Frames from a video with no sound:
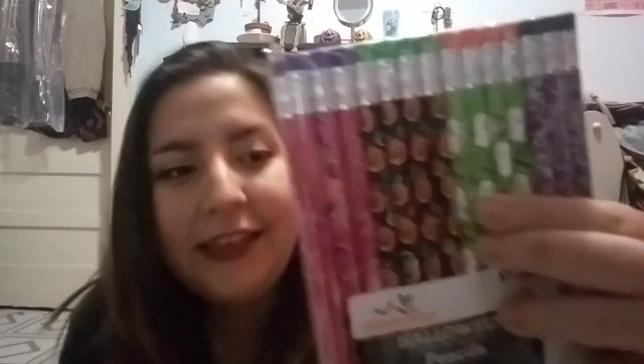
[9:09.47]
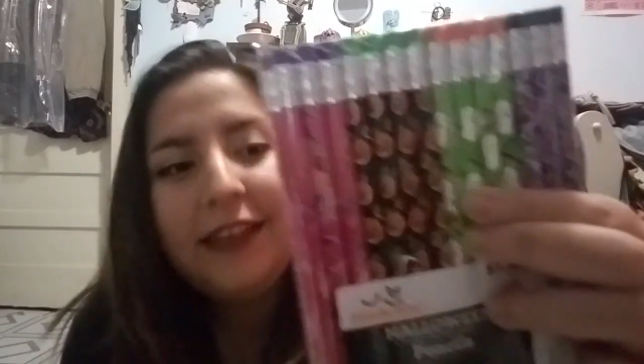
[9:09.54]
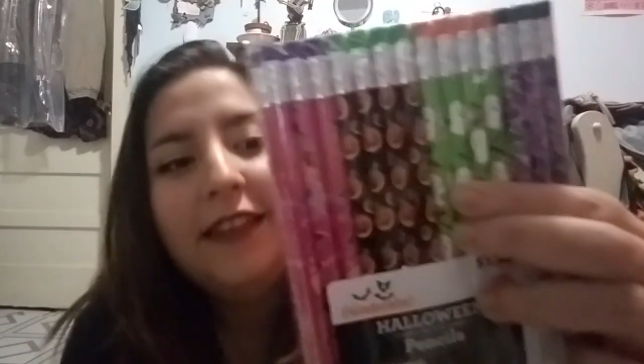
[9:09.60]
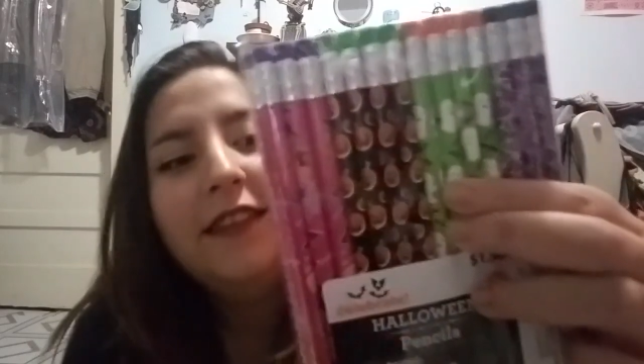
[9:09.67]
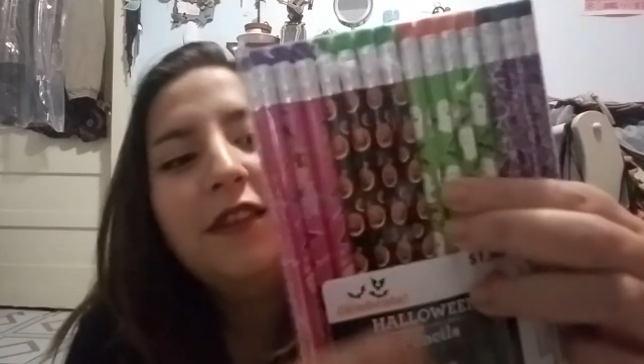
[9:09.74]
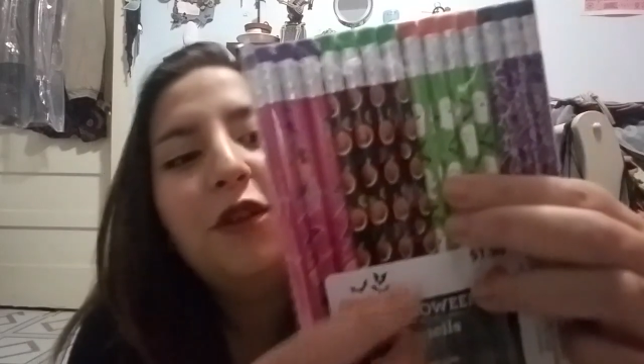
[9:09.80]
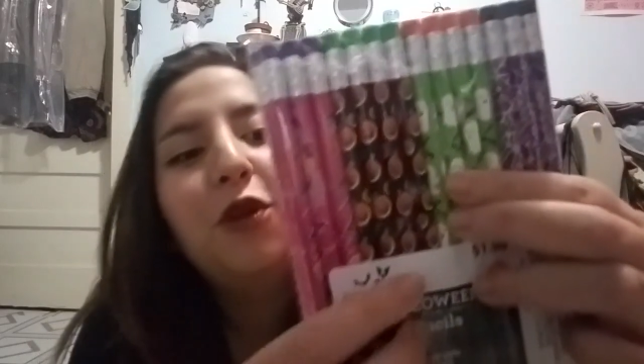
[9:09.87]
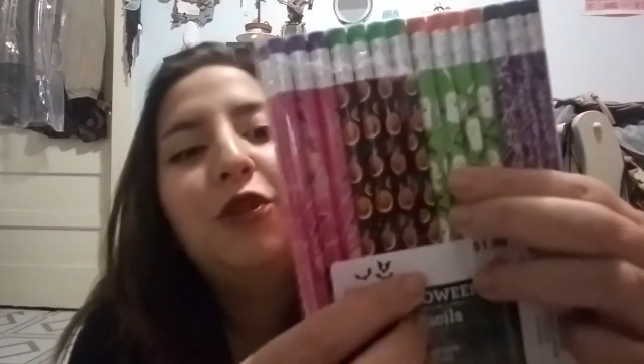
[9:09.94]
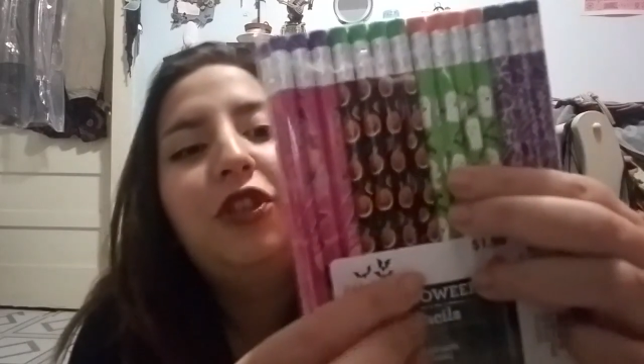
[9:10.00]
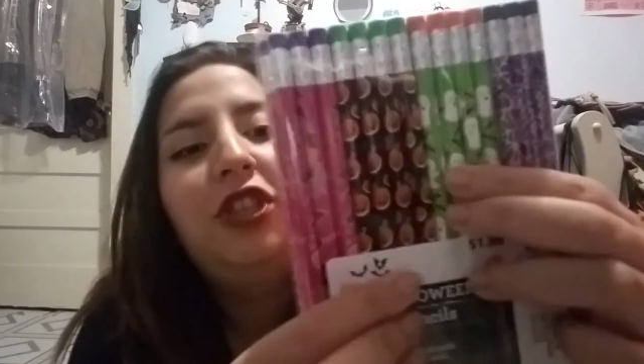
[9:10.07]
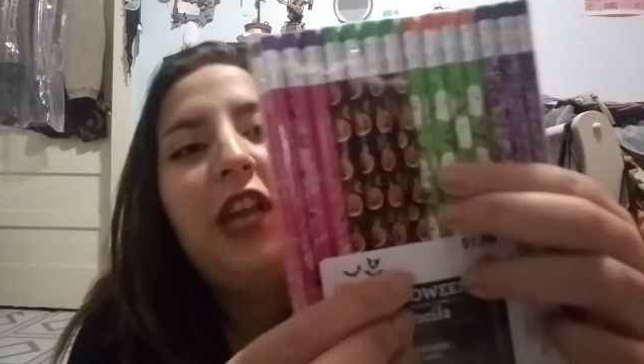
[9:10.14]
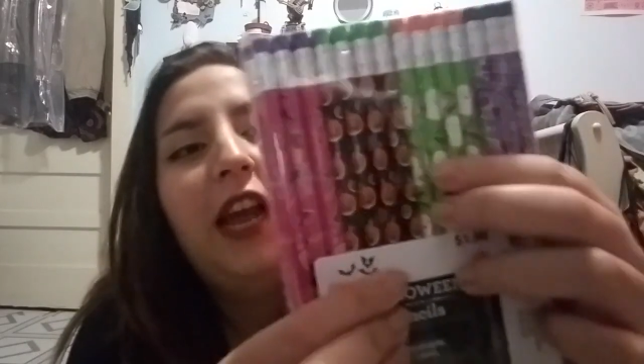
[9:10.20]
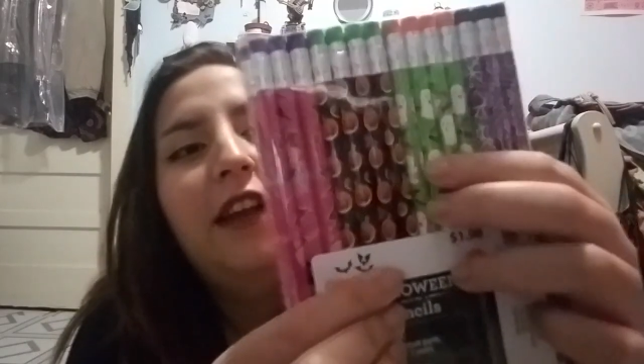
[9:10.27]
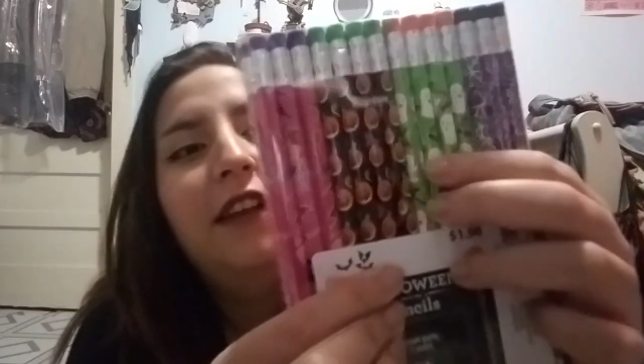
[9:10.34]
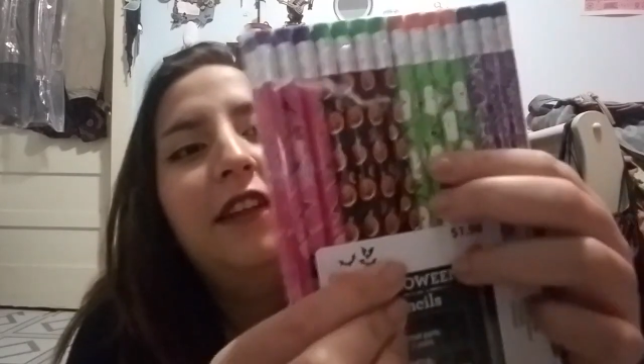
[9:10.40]
this little
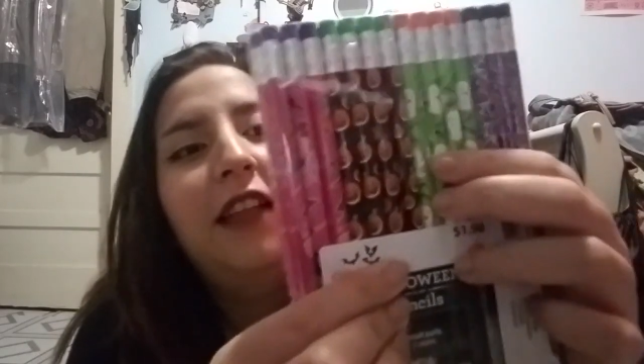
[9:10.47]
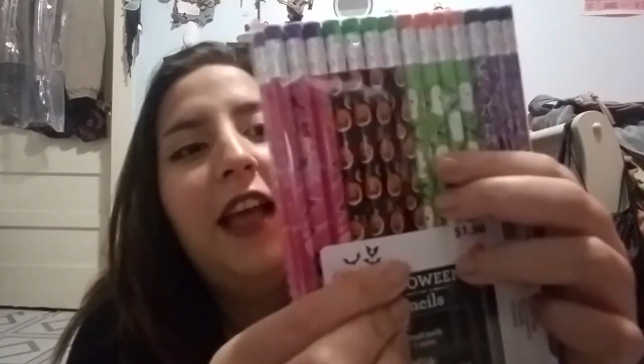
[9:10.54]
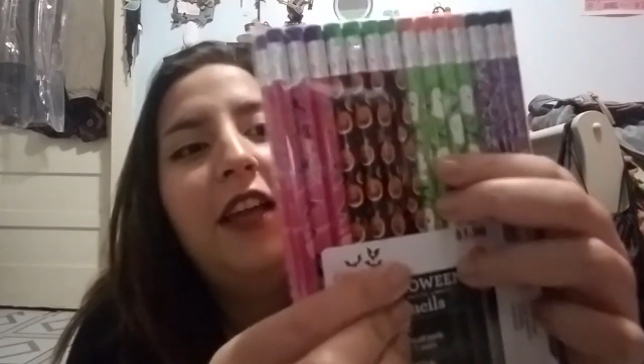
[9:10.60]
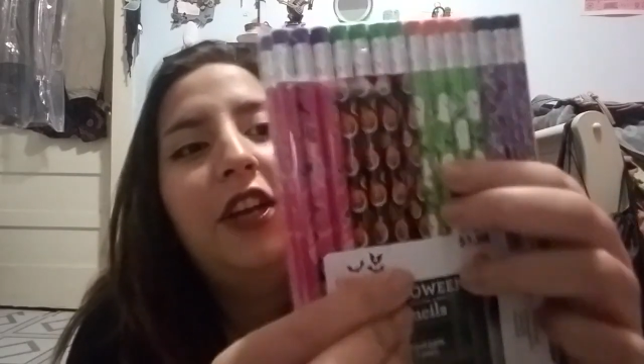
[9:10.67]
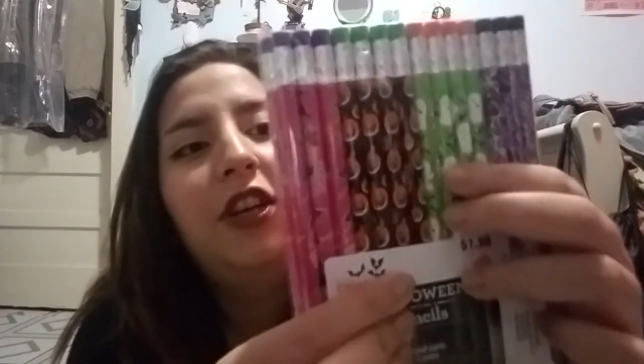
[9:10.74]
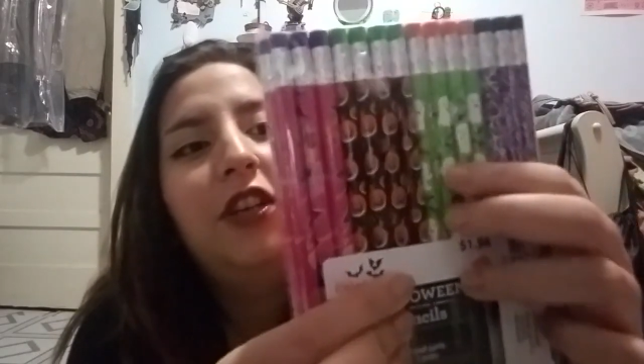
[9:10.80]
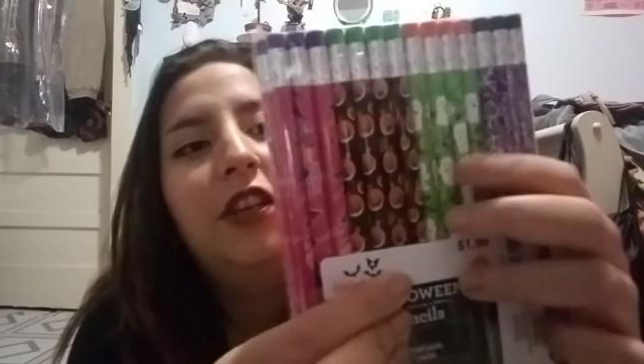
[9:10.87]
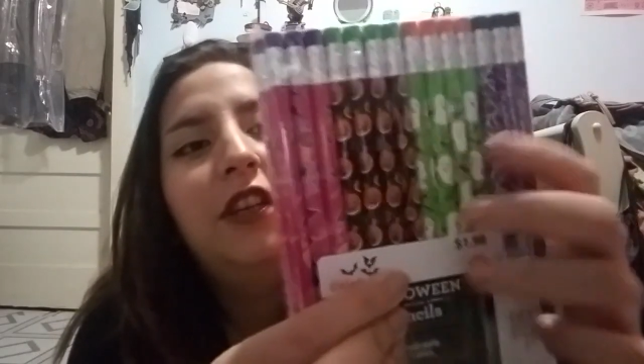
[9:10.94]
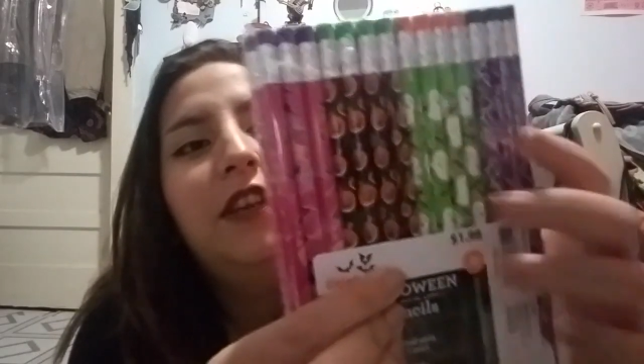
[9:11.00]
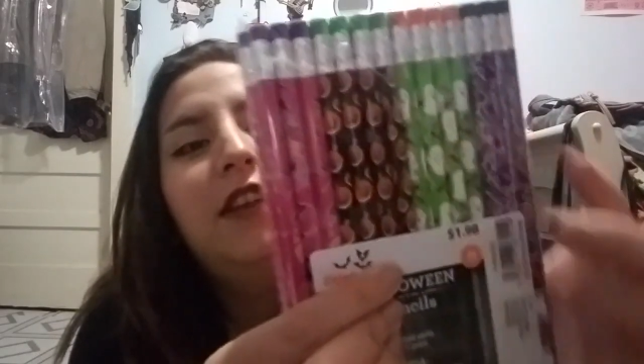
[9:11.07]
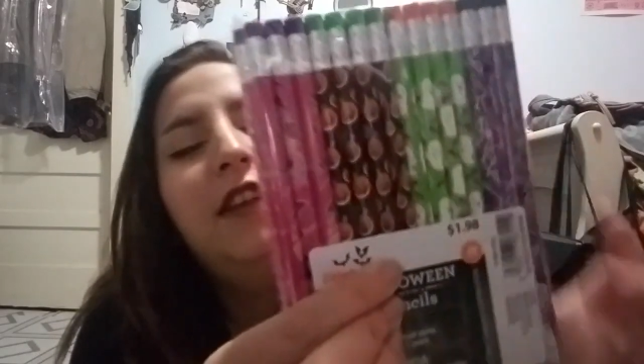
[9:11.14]
jack-o'-lantern